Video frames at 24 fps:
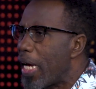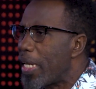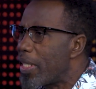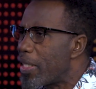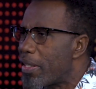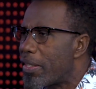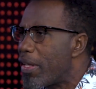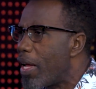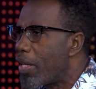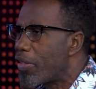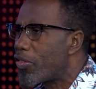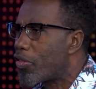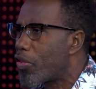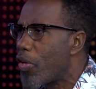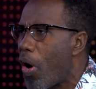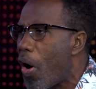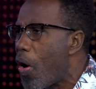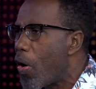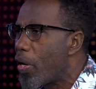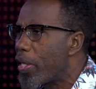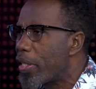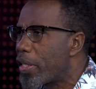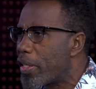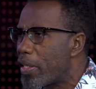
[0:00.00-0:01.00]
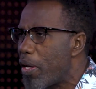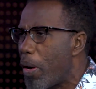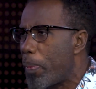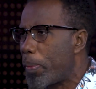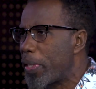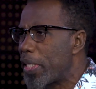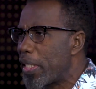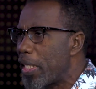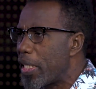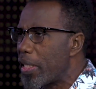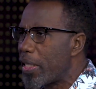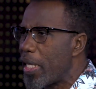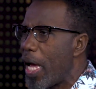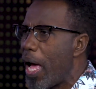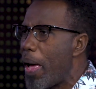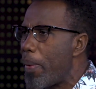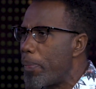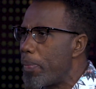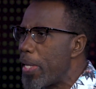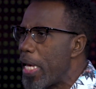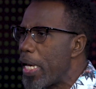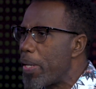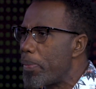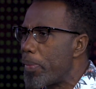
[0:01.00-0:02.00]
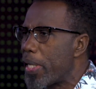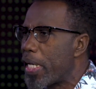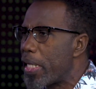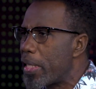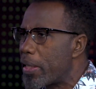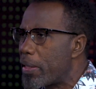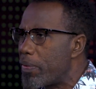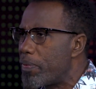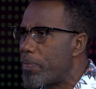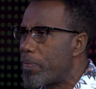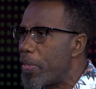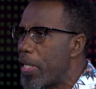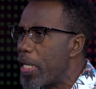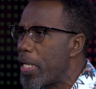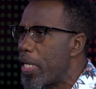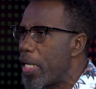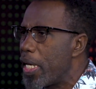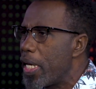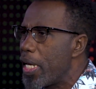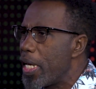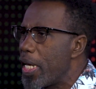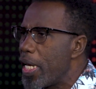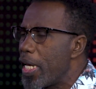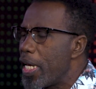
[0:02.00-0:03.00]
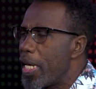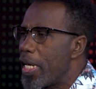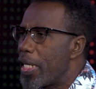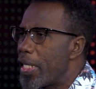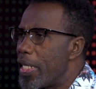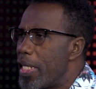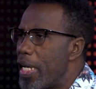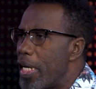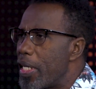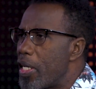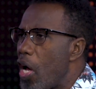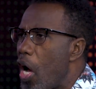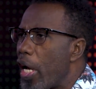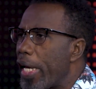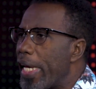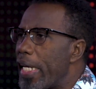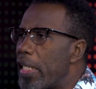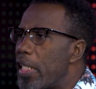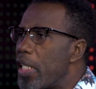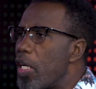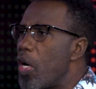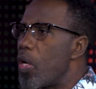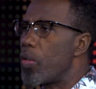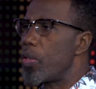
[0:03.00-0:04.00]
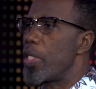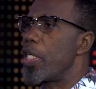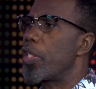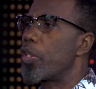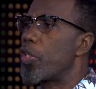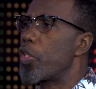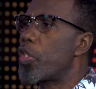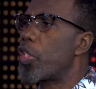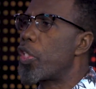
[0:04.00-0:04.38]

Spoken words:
that is not so. It's the opposite happening because of they're not getting out there